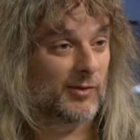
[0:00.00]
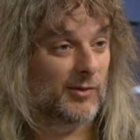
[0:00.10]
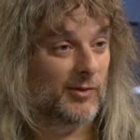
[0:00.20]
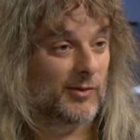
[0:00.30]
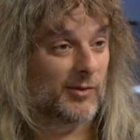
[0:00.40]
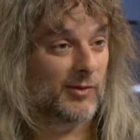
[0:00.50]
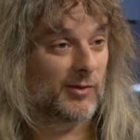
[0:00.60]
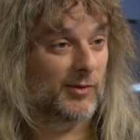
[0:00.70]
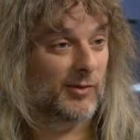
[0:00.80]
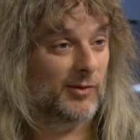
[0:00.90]

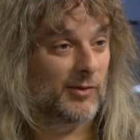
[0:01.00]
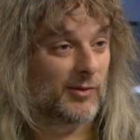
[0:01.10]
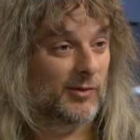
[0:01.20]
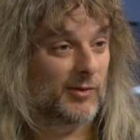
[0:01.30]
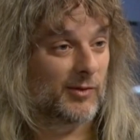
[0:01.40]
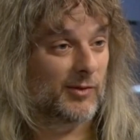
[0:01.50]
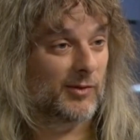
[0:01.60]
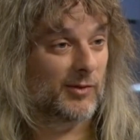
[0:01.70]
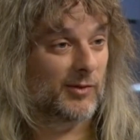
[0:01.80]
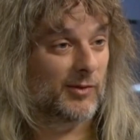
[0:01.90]

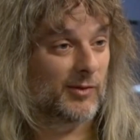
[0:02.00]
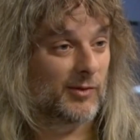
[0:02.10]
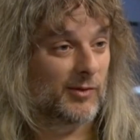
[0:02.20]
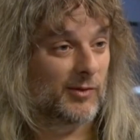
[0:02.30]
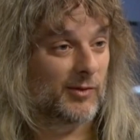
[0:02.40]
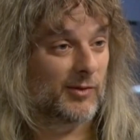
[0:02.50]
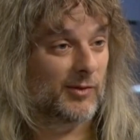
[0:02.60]
This person isn't speaking.